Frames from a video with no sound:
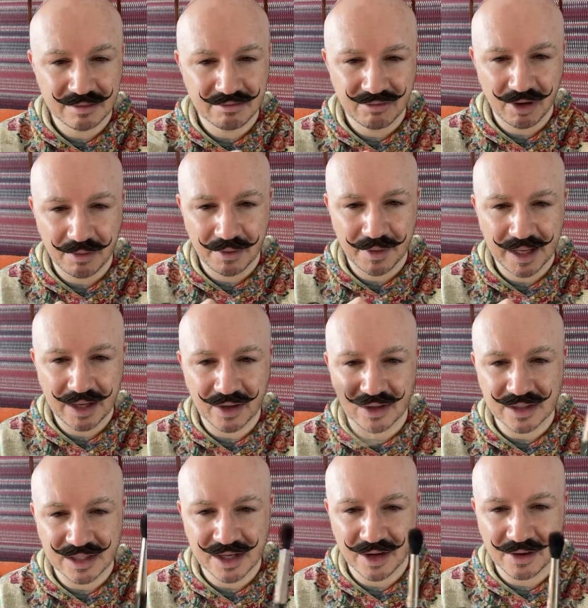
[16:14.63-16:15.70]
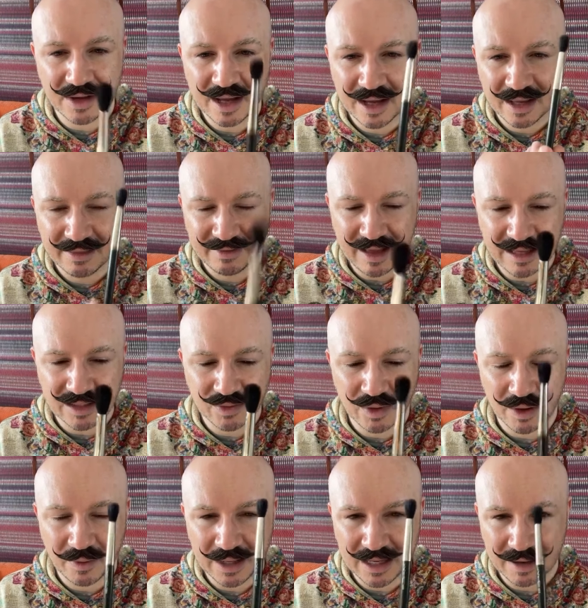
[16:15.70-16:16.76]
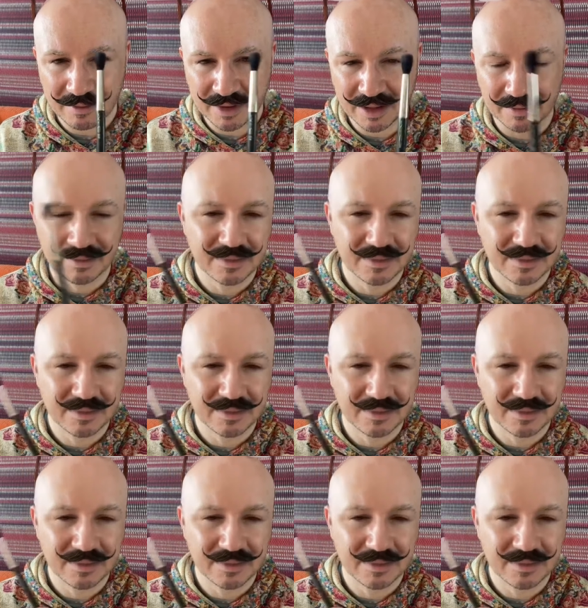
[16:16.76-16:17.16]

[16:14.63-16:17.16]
Probably not. So that's why we number them.